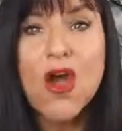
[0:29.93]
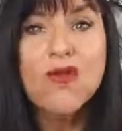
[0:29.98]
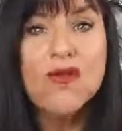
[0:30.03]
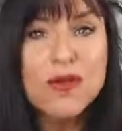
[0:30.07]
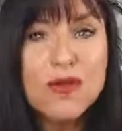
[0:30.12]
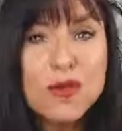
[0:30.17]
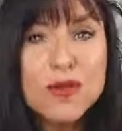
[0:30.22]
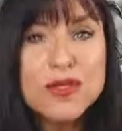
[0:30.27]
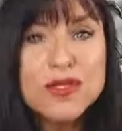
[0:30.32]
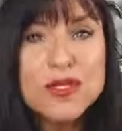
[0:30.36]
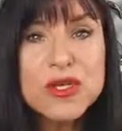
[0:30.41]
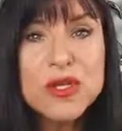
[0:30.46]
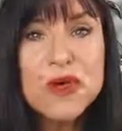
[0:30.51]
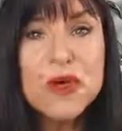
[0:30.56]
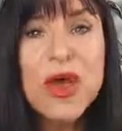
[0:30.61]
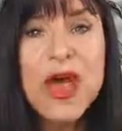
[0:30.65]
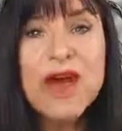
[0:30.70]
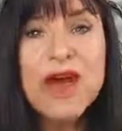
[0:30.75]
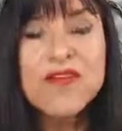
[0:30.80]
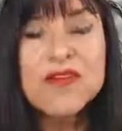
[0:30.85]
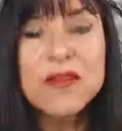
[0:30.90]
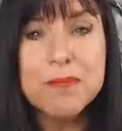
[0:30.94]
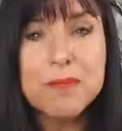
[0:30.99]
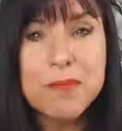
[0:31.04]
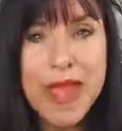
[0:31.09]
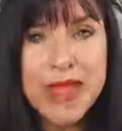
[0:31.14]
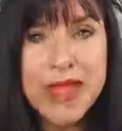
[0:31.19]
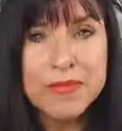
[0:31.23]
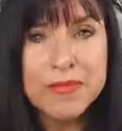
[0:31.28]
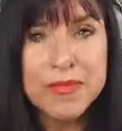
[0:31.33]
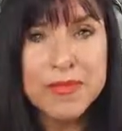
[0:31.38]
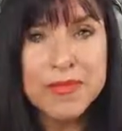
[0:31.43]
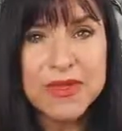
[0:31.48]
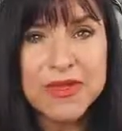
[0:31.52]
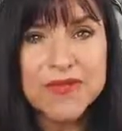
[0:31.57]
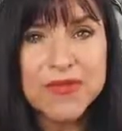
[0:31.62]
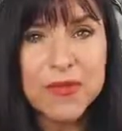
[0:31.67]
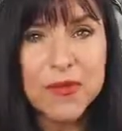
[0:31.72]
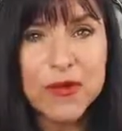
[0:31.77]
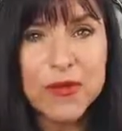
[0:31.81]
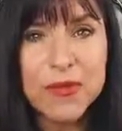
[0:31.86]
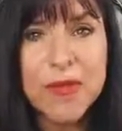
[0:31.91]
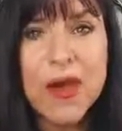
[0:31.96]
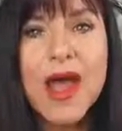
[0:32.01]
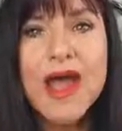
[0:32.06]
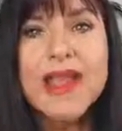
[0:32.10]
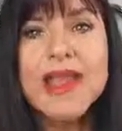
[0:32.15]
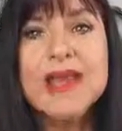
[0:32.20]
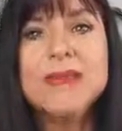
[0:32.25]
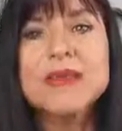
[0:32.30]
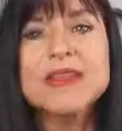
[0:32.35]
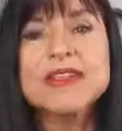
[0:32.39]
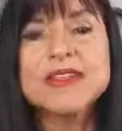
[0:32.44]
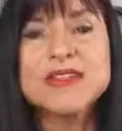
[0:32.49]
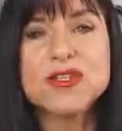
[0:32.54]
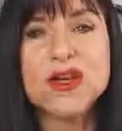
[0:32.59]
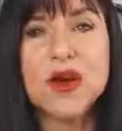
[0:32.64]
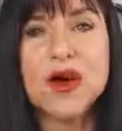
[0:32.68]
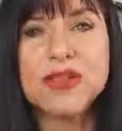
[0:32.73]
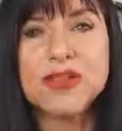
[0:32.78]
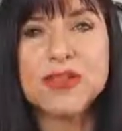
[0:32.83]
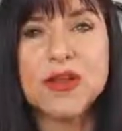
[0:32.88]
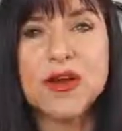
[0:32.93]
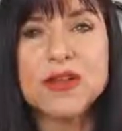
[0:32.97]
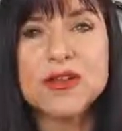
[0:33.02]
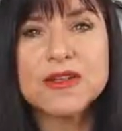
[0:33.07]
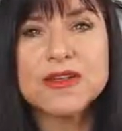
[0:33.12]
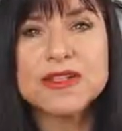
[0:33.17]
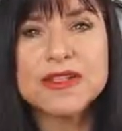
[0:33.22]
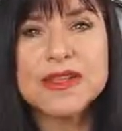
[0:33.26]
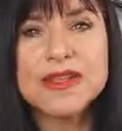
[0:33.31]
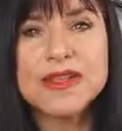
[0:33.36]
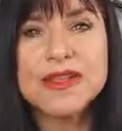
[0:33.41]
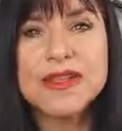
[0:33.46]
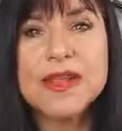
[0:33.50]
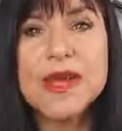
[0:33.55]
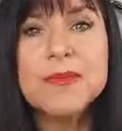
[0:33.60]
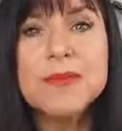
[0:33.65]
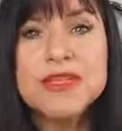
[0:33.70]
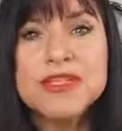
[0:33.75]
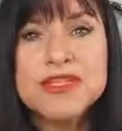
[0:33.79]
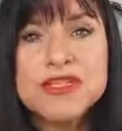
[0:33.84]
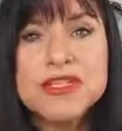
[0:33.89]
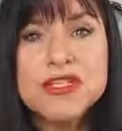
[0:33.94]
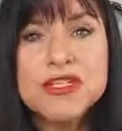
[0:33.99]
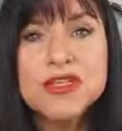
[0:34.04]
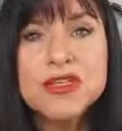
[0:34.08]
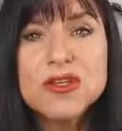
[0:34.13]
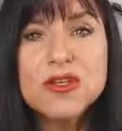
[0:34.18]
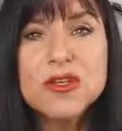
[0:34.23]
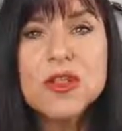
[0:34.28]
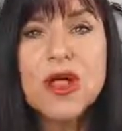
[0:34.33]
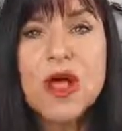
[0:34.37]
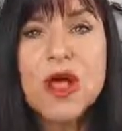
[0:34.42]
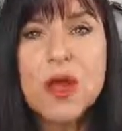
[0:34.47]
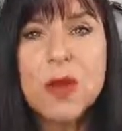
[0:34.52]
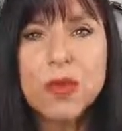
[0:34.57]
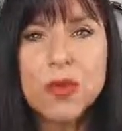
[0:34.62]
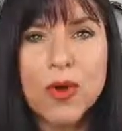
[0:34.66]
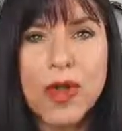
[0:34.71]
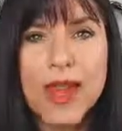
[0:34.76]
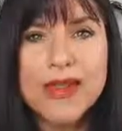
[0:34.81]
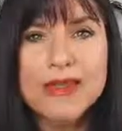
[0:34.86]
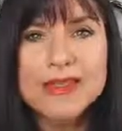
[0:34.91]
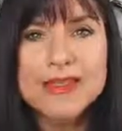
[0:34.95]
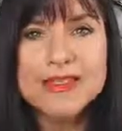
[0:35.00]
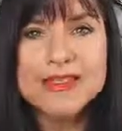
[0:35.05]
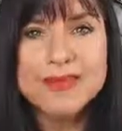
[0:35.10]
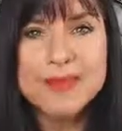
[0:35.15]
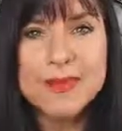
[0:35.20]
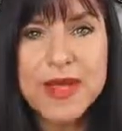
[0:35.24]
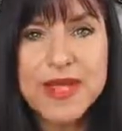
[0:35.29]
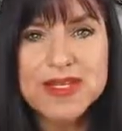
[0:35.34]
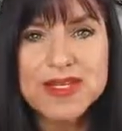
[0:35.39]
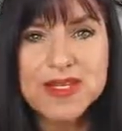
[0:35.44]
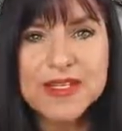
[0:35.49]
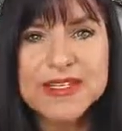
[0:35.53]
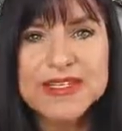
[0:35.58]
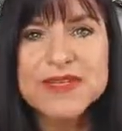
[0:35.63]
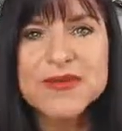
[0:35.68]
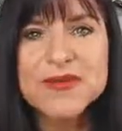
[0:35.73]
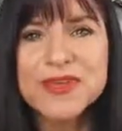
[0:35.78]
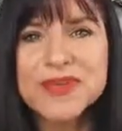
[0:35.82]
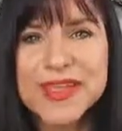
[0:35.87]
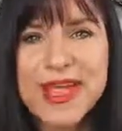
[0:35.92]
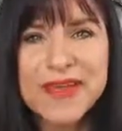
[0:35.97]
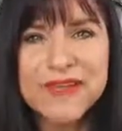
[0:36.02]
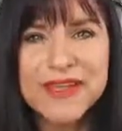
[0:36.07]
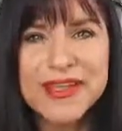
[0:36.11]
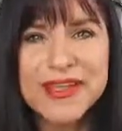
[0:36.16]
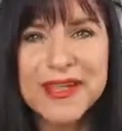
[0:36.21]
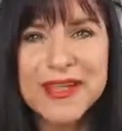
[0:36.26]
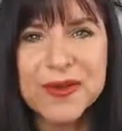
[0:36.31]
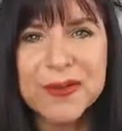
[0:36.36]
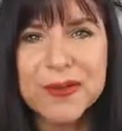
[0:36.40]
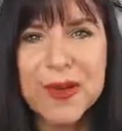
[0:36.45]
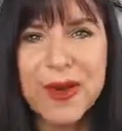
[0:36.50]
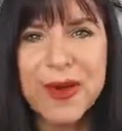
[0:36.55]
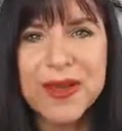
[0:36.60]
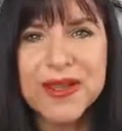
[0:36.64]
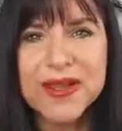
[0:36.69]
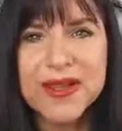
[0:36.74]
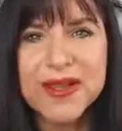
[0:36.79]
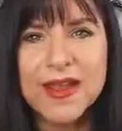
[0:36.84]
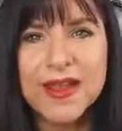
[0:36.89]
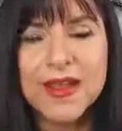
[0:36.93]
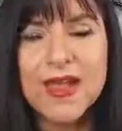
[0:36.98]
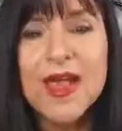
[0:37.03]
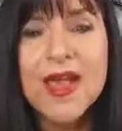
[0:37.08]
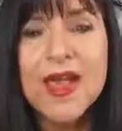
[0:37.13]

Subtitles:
For those of you who haven't met me before, my name is Dawn Larson and I'm a digital branding specialist with Navigator Marketing.